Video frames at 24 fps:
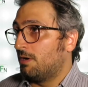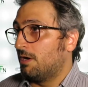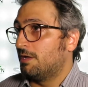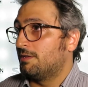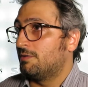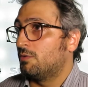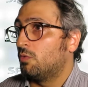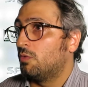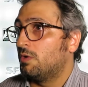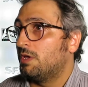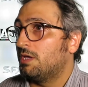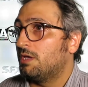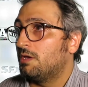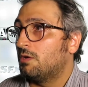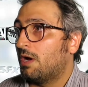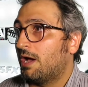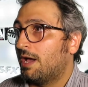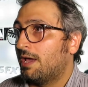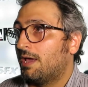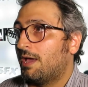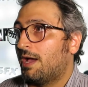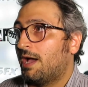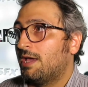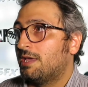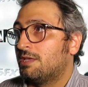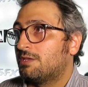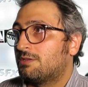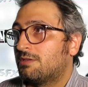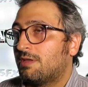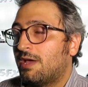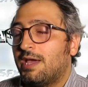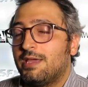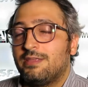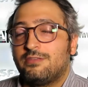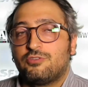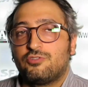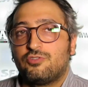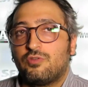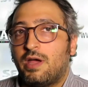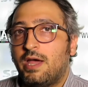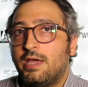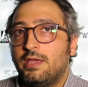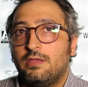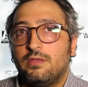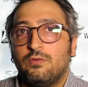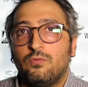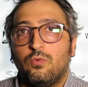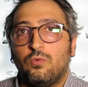but I
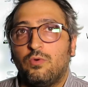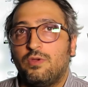try